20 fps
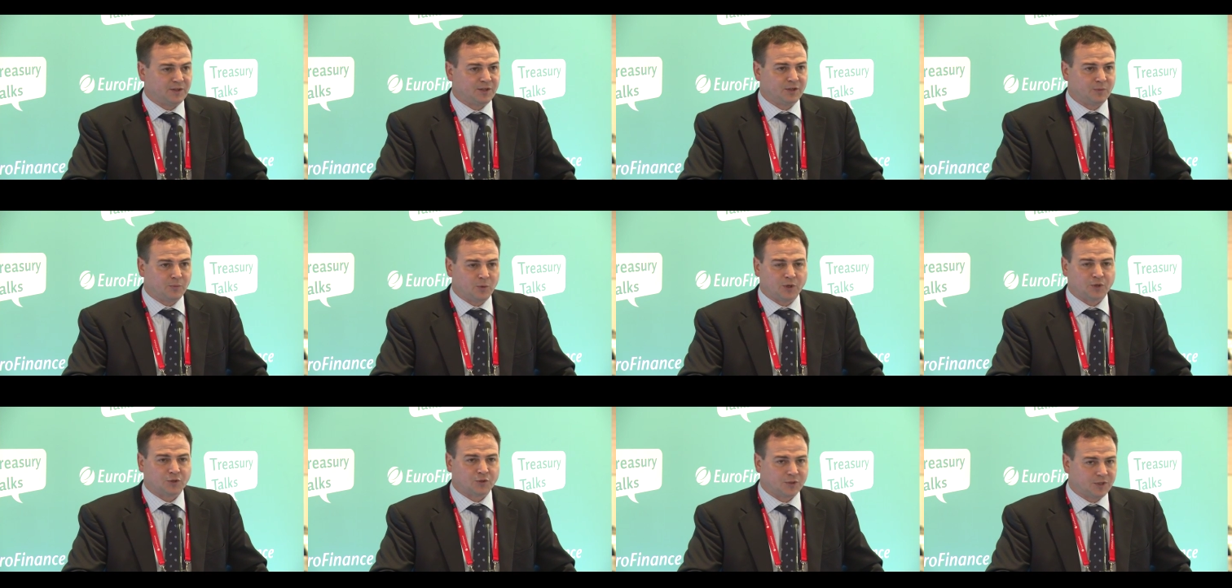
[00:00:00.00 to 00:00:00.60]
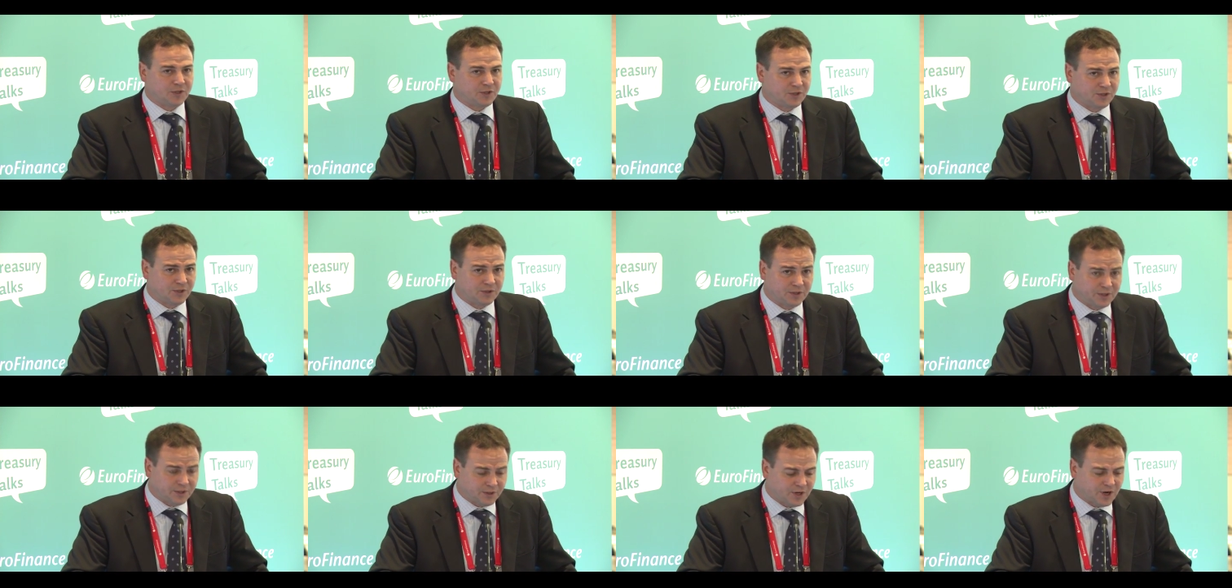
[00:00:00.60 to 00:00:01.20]
Your more
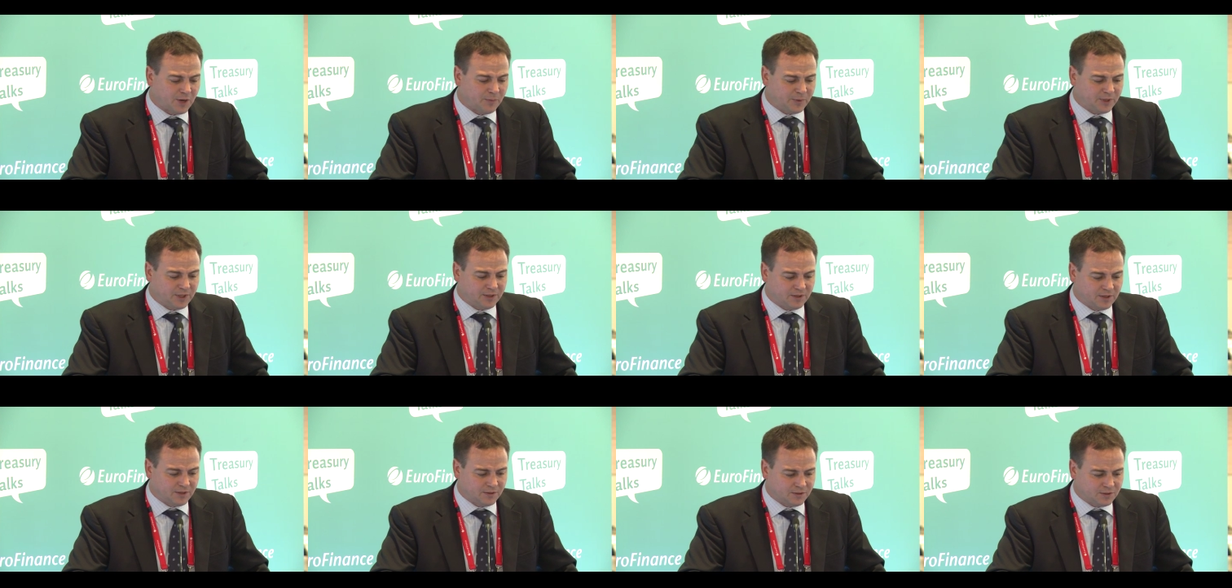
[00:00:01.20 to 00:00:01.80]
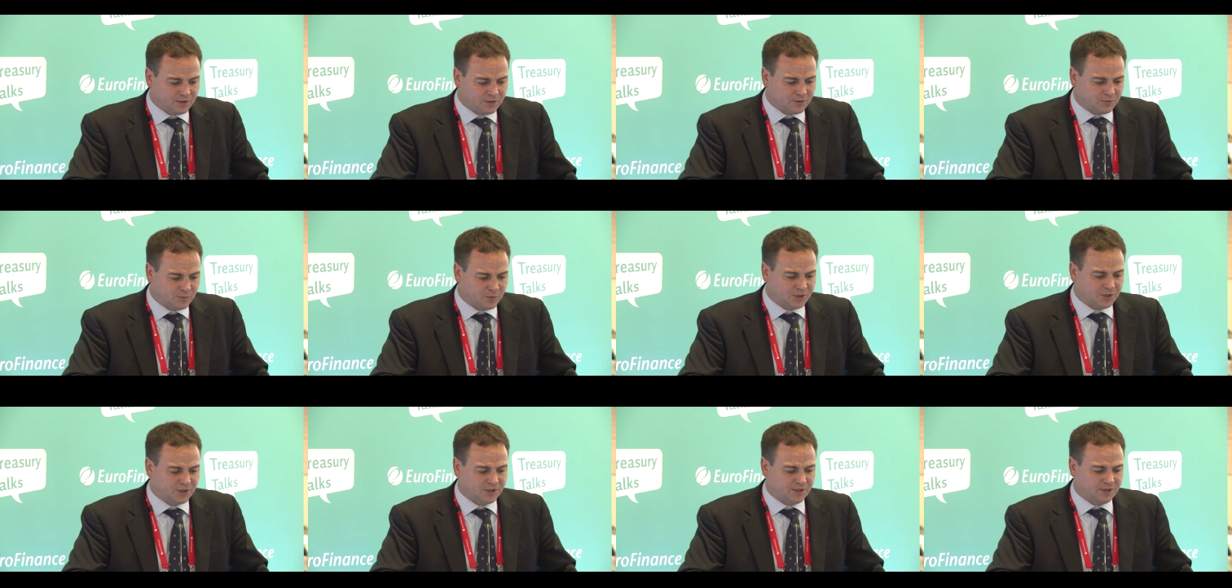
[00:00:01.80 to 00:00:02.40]
traditional intercompany loans,
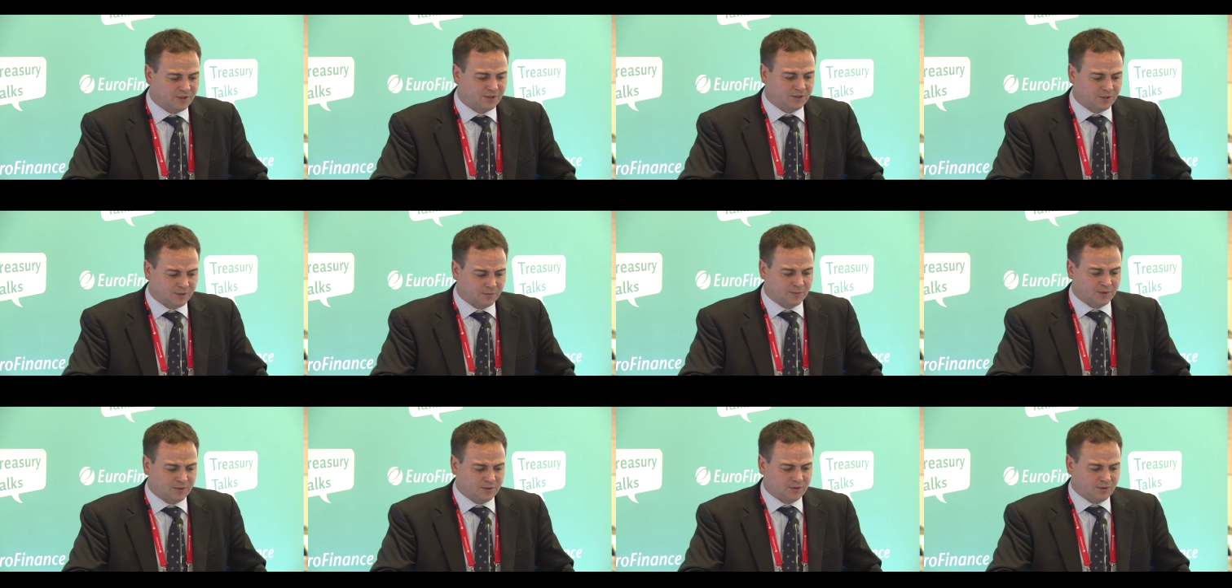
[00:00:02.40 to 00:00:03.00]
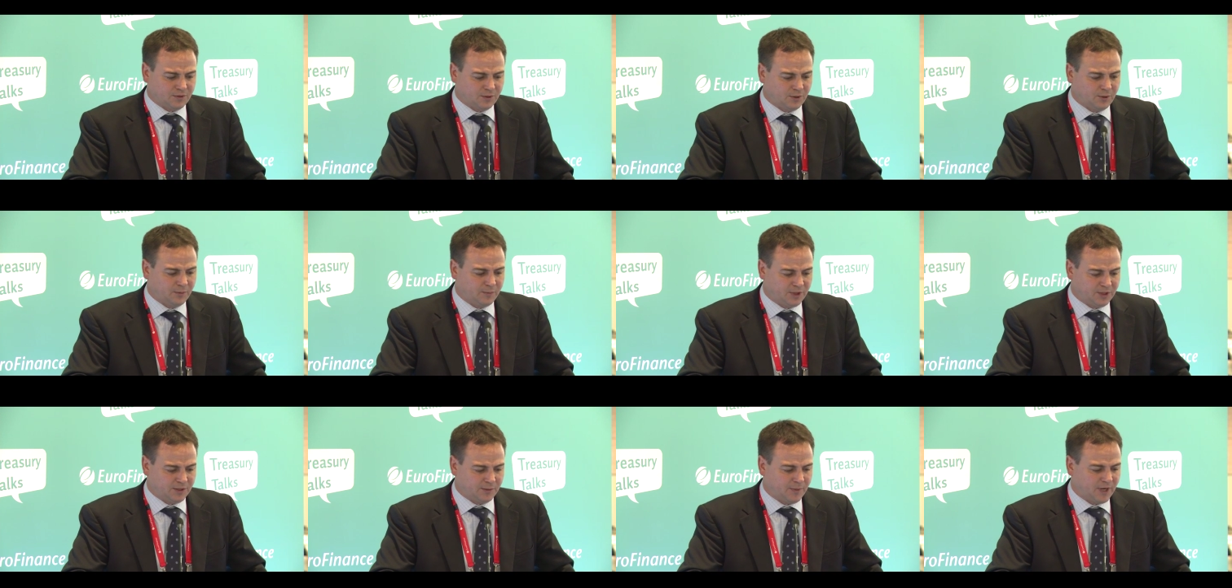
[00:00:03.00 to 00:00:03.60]
which is the
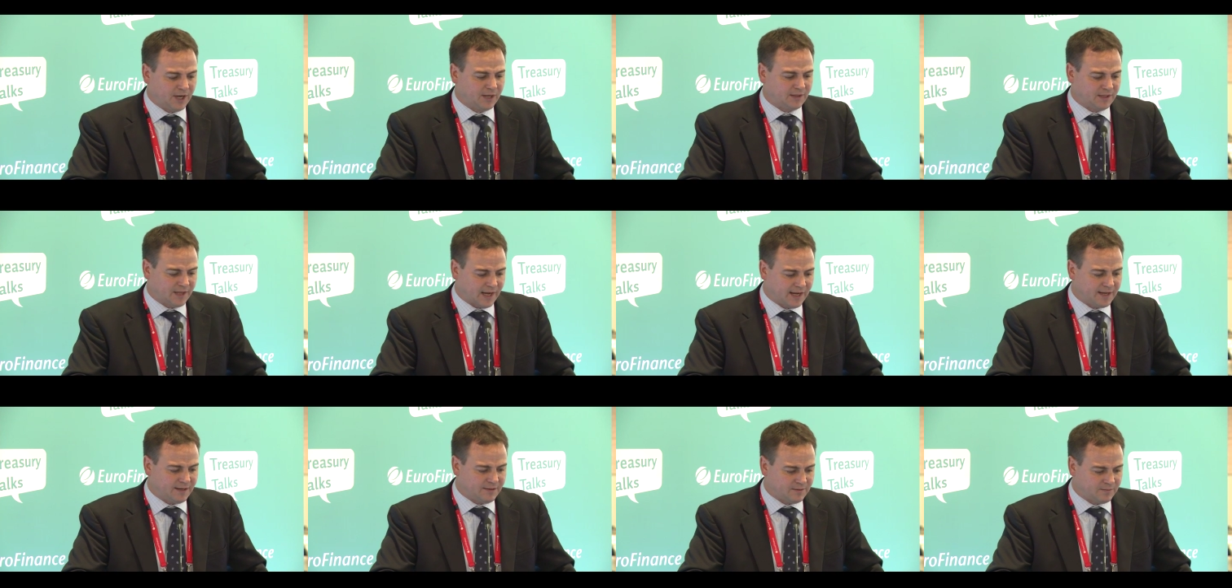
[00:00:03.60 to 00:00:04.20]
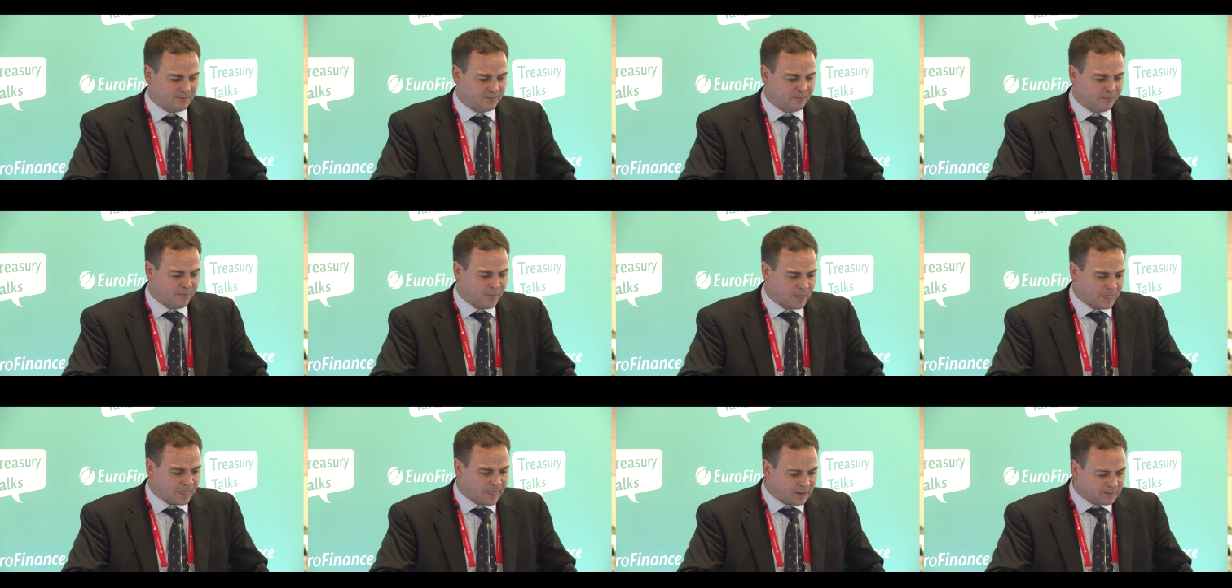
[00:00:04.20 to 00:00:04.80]
term and demand debt,
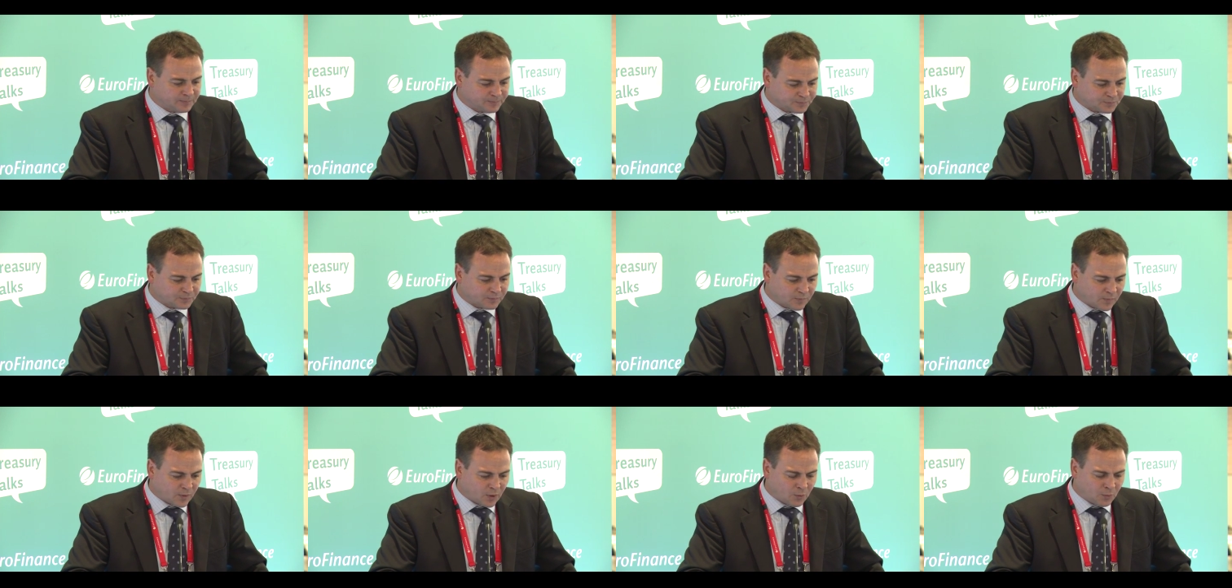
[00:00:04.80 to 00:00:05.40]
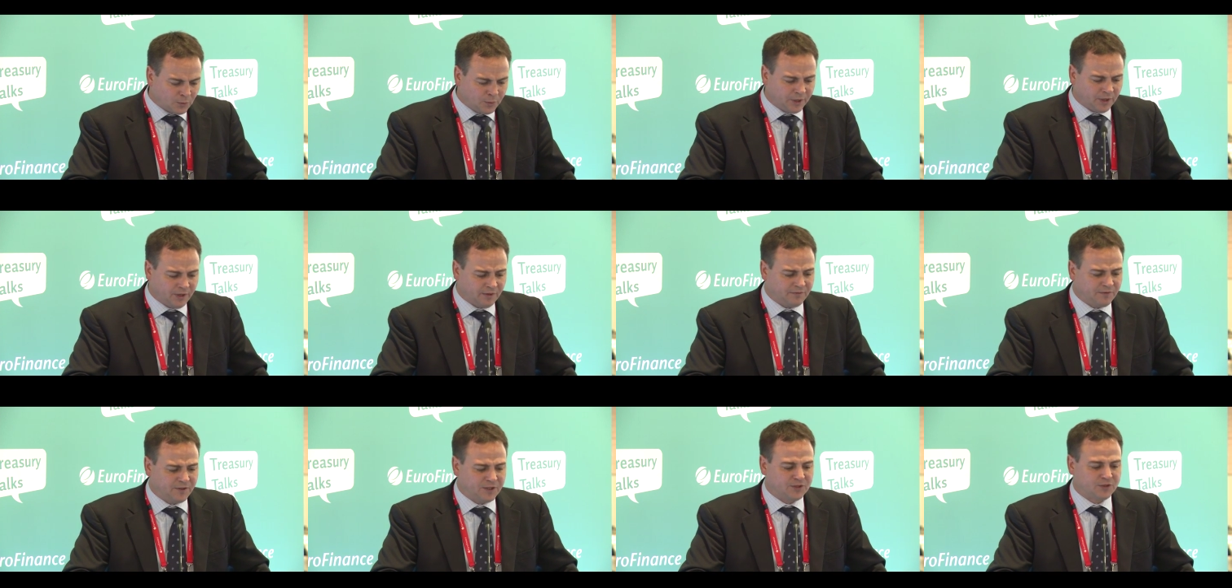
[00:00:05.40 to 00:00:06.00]
where you
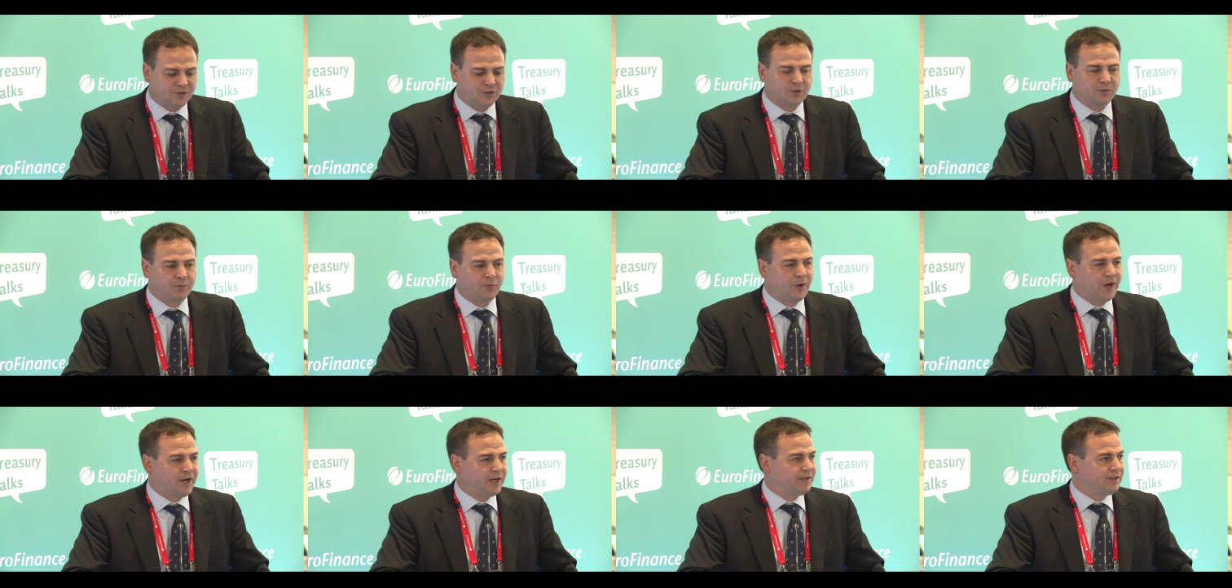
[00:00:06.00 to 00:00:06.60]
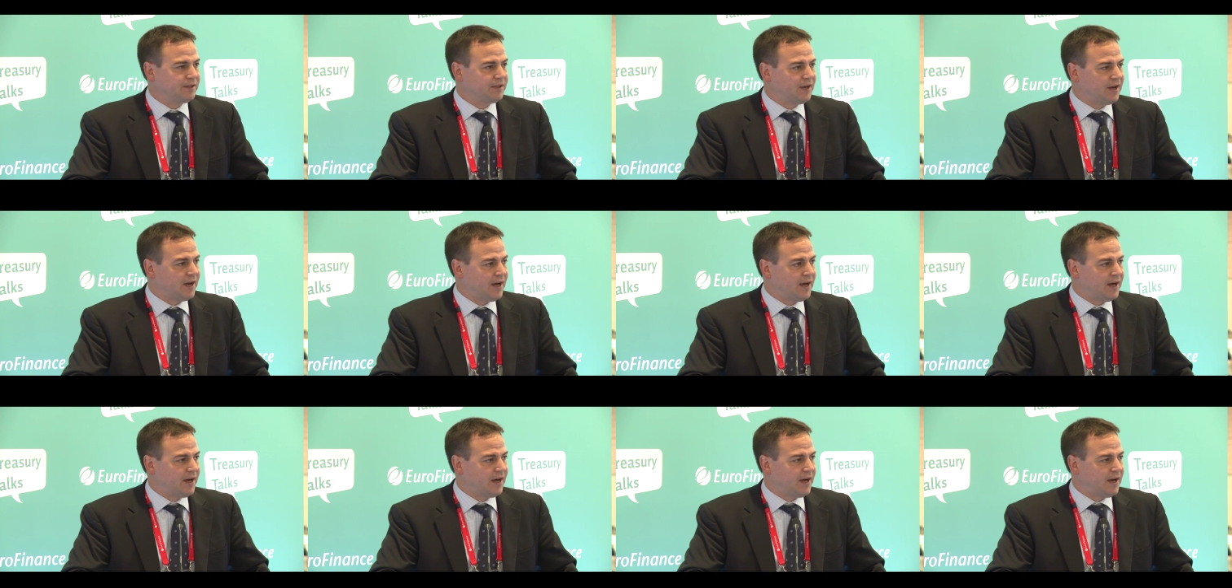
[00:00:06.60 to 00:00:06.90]
have fixed term rate